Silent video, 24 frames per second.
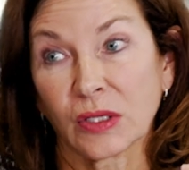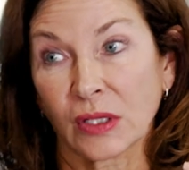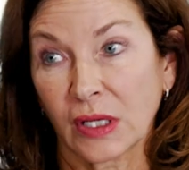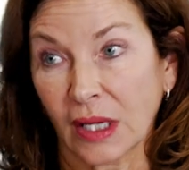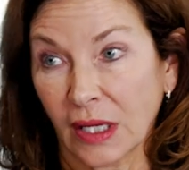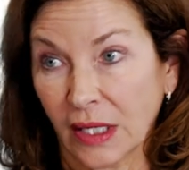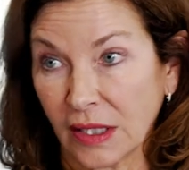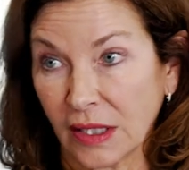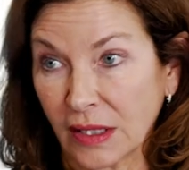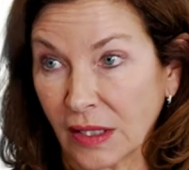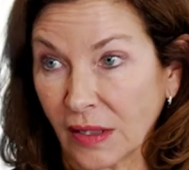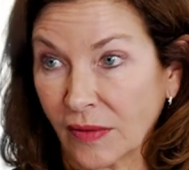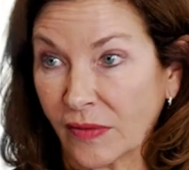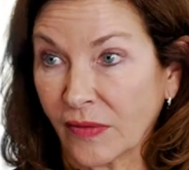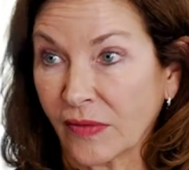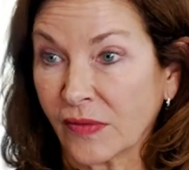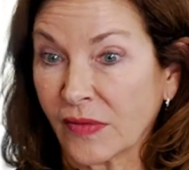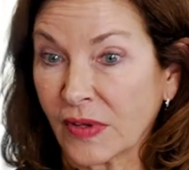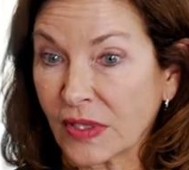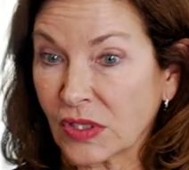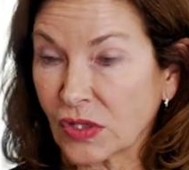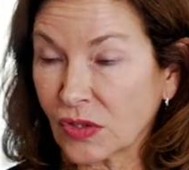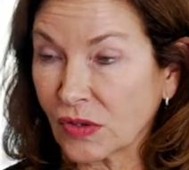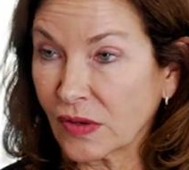looking at their
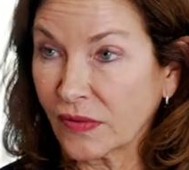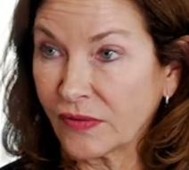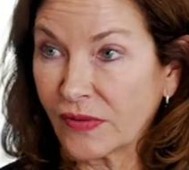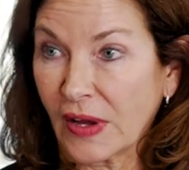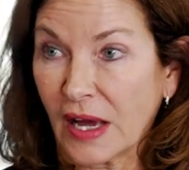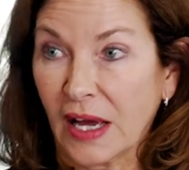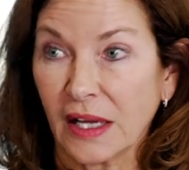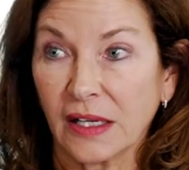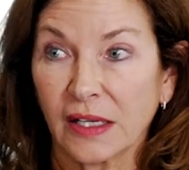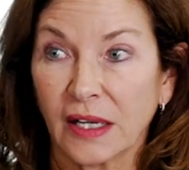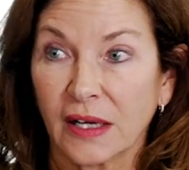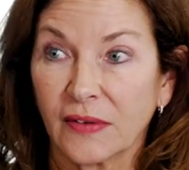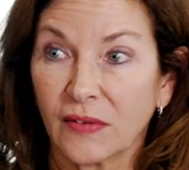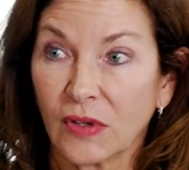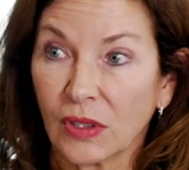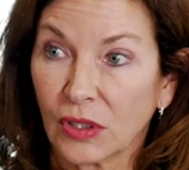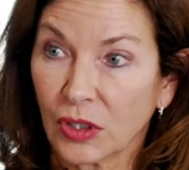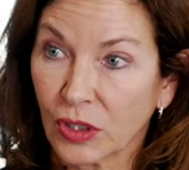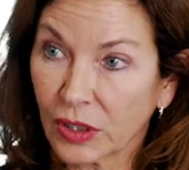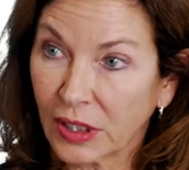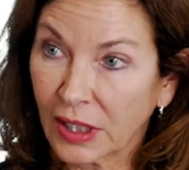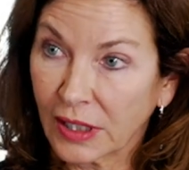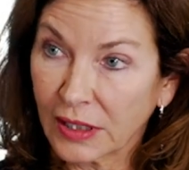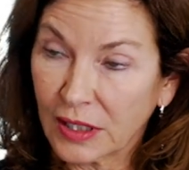visceral fat level,
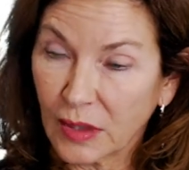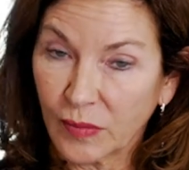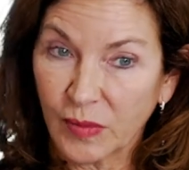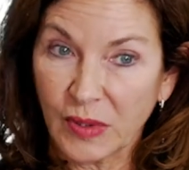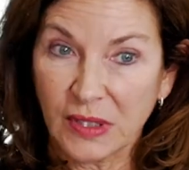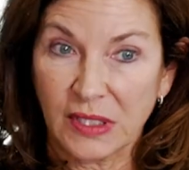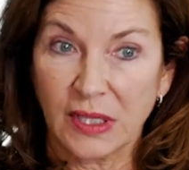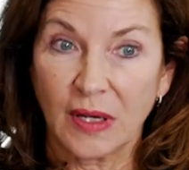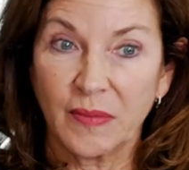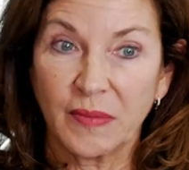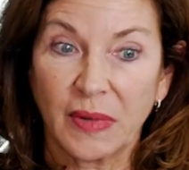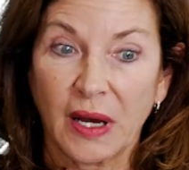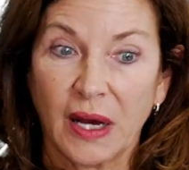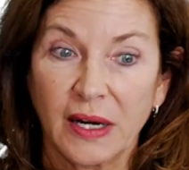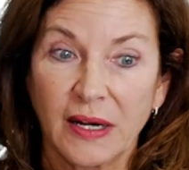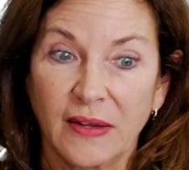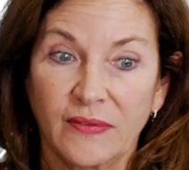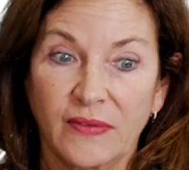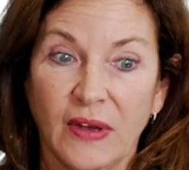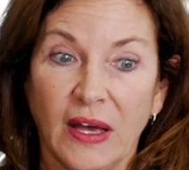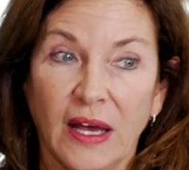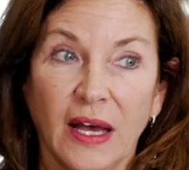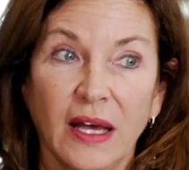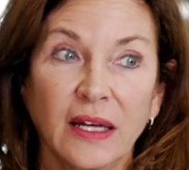looking at their percent body
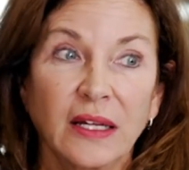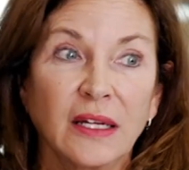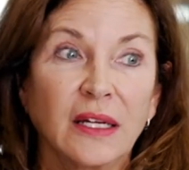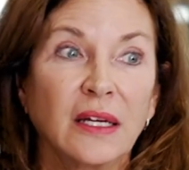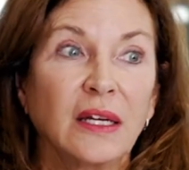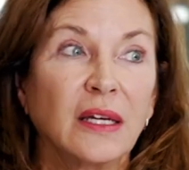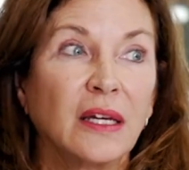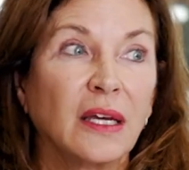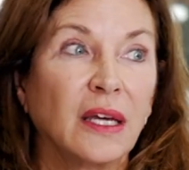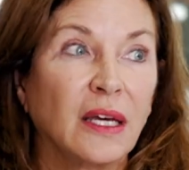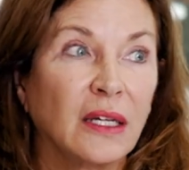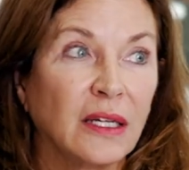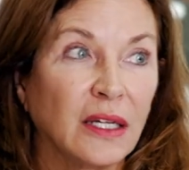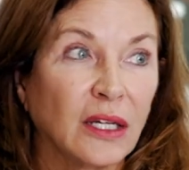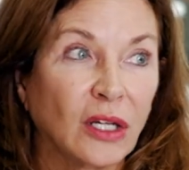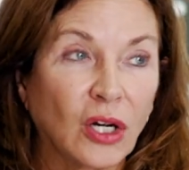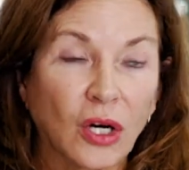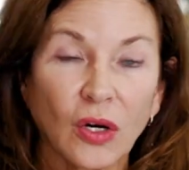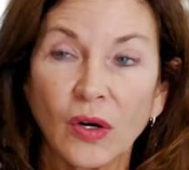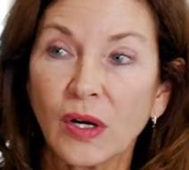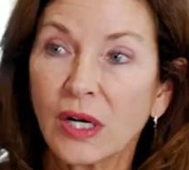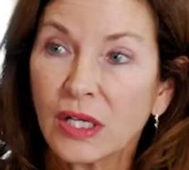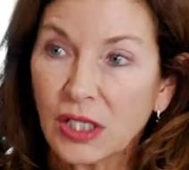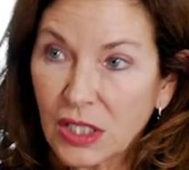fat, and
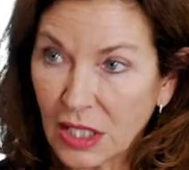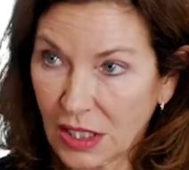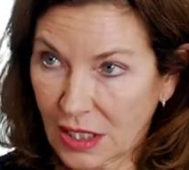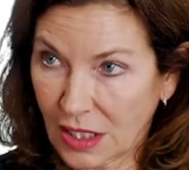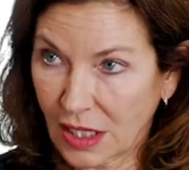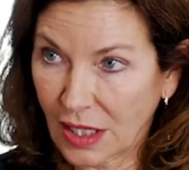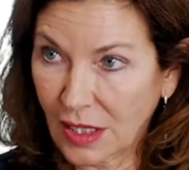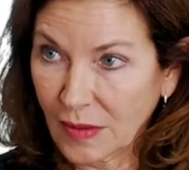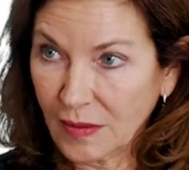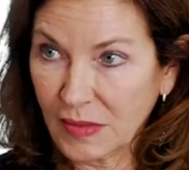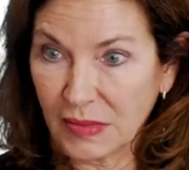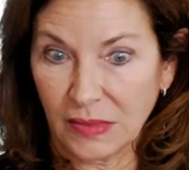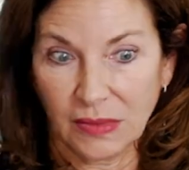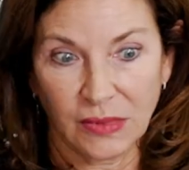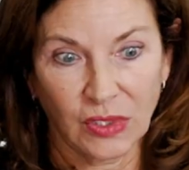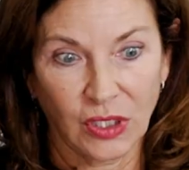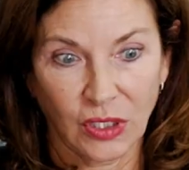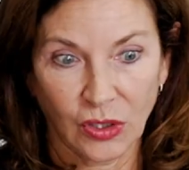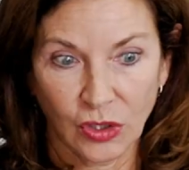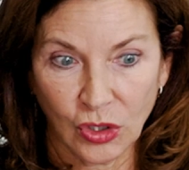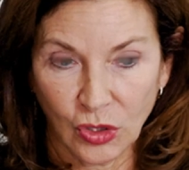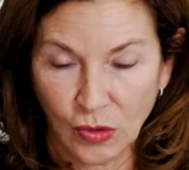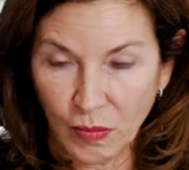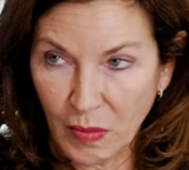encouraging them, you
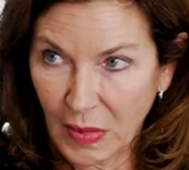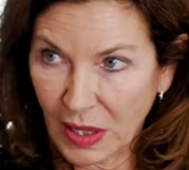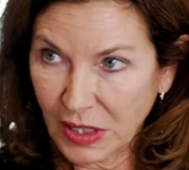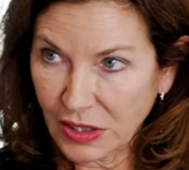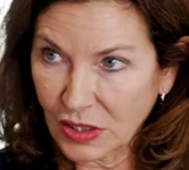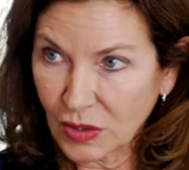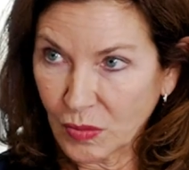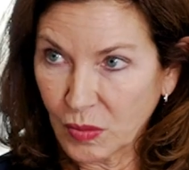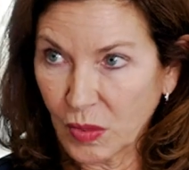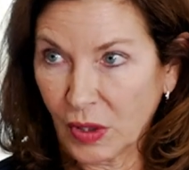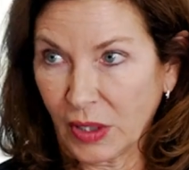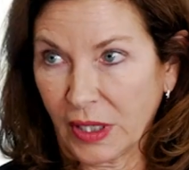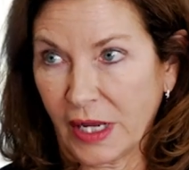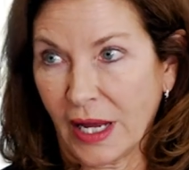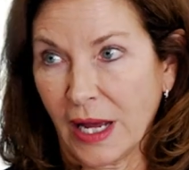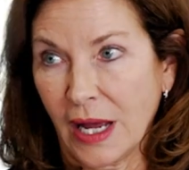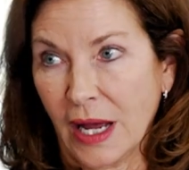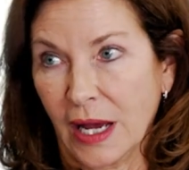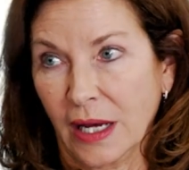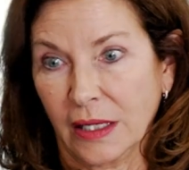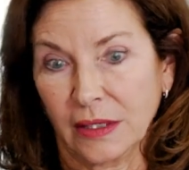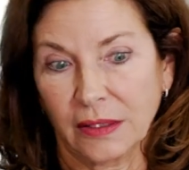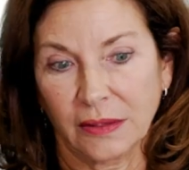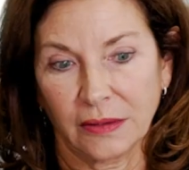know, you must work
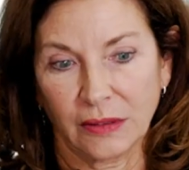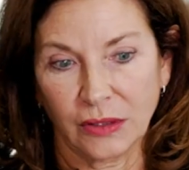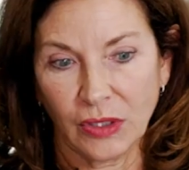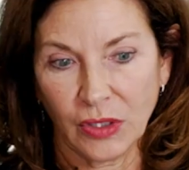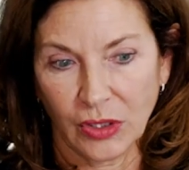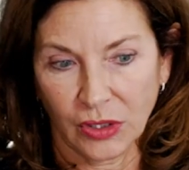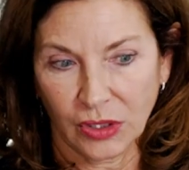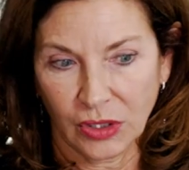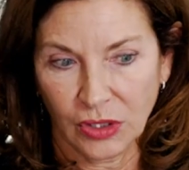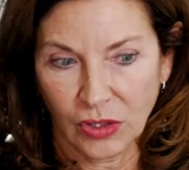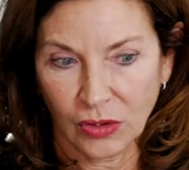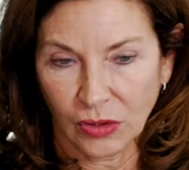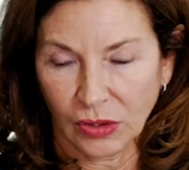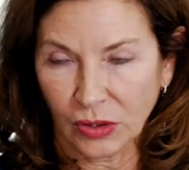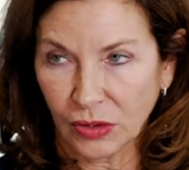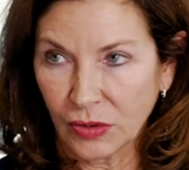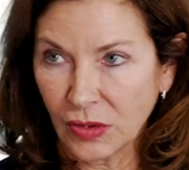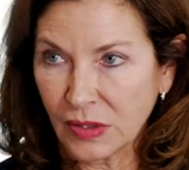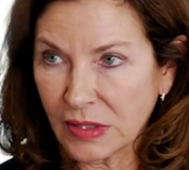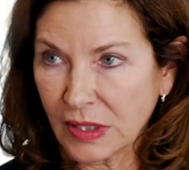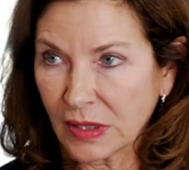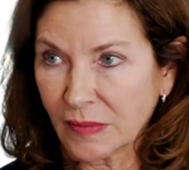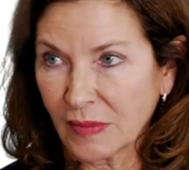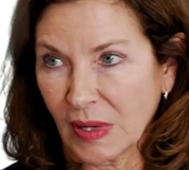out. Look, you're
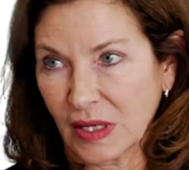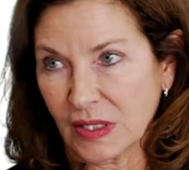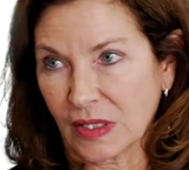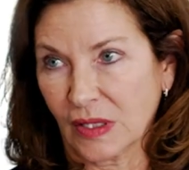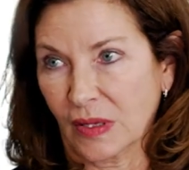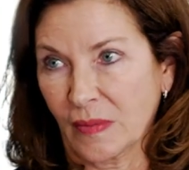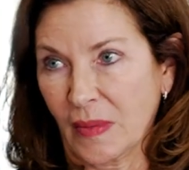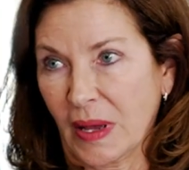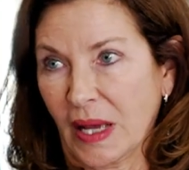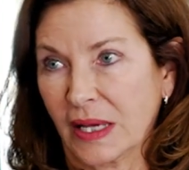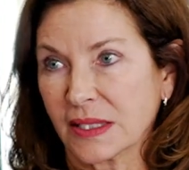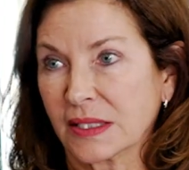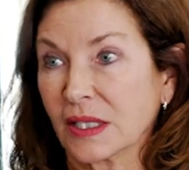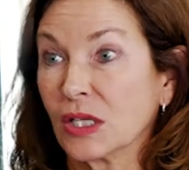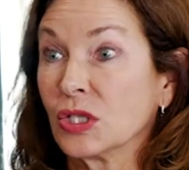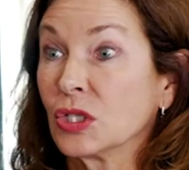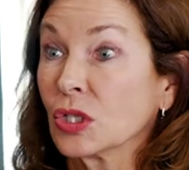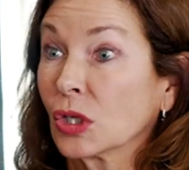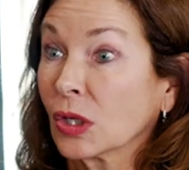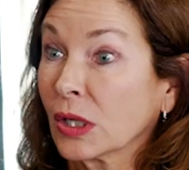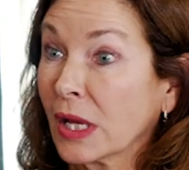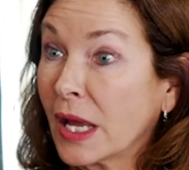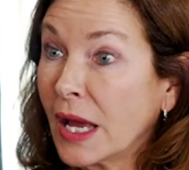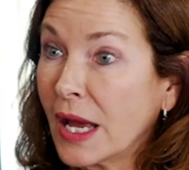losing muscle mass in
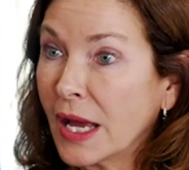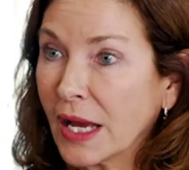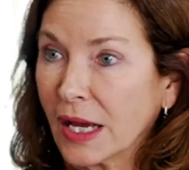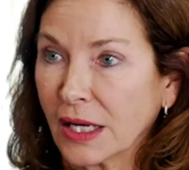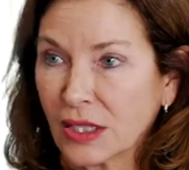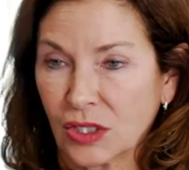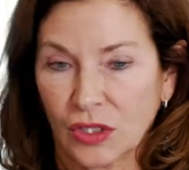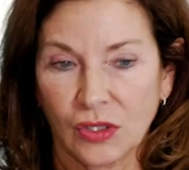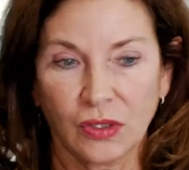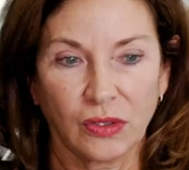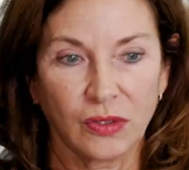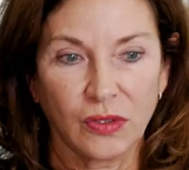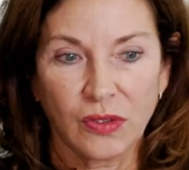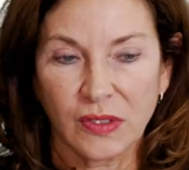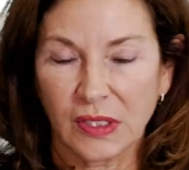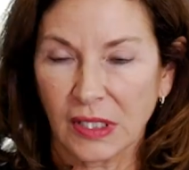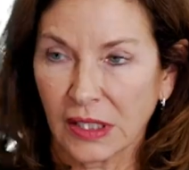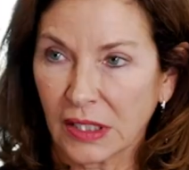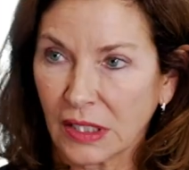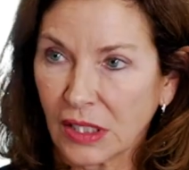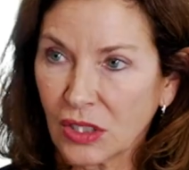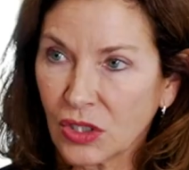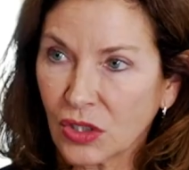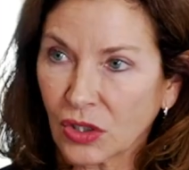your legs, you're
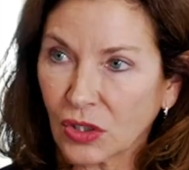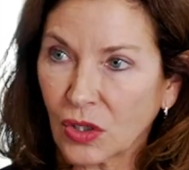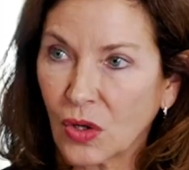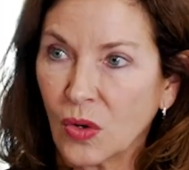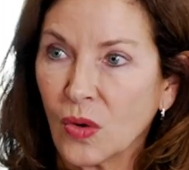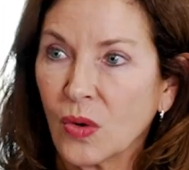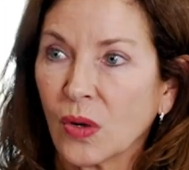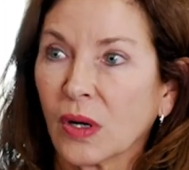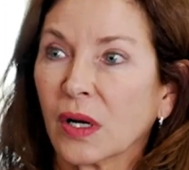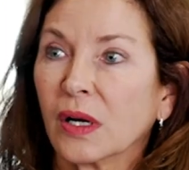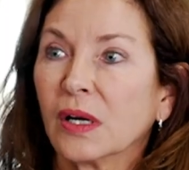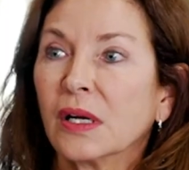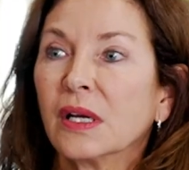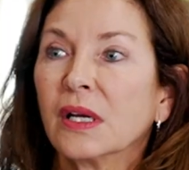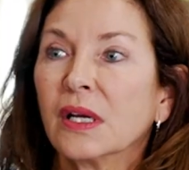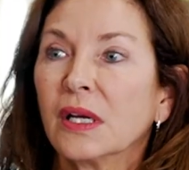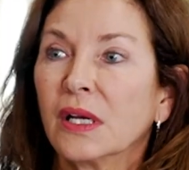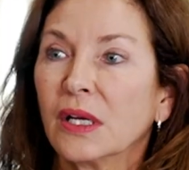losing it in your core.